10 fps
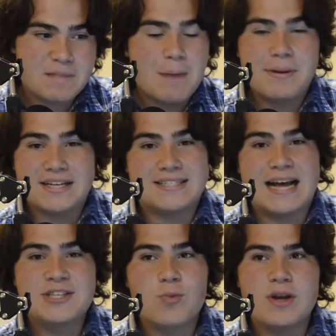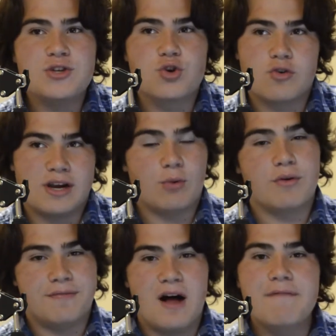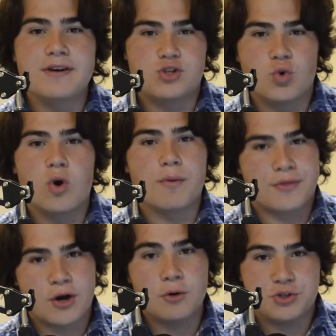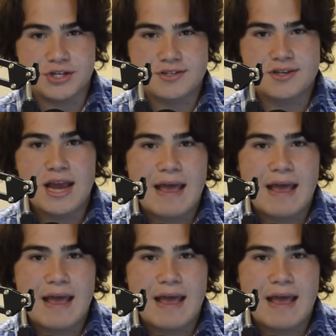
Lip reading: Because that's when you create a revolving door with coaches.